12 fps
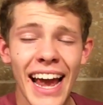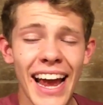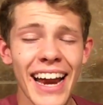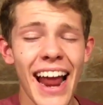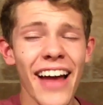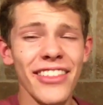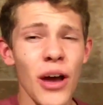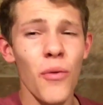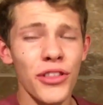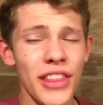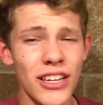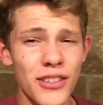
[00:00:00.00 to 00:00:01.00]
And at that
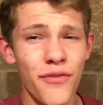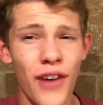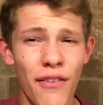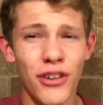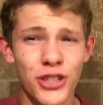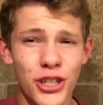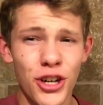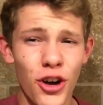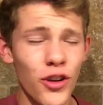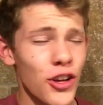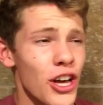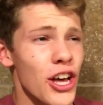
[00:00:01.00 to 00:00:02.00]
1,500
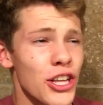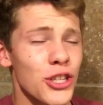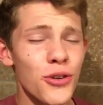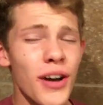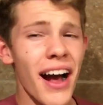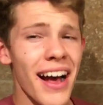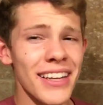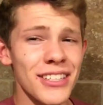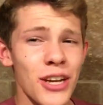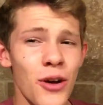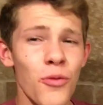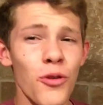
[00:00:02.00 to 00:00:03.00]
goal, you
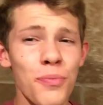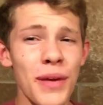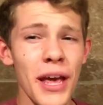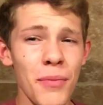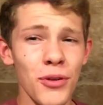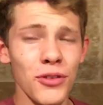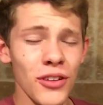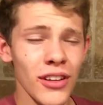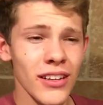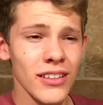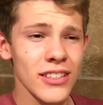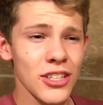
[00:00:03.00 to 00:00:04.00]
guys will be able
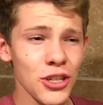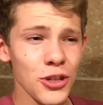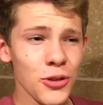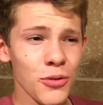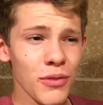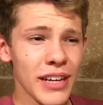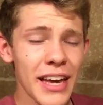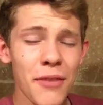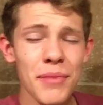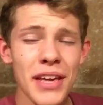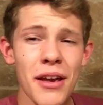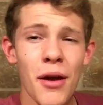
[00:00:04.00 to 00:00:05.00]
to
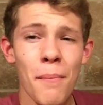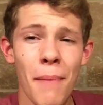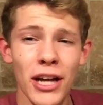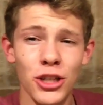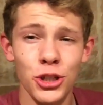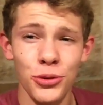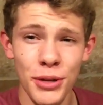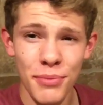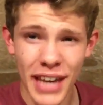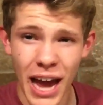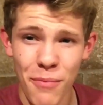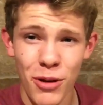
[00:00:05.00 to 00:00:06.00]
get me my
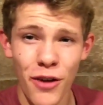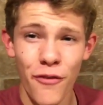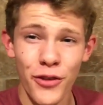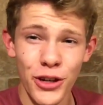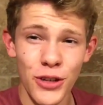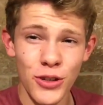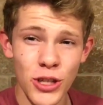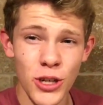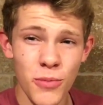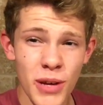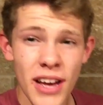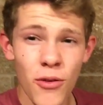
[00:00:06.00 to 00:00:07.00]
dream camera for YouTube,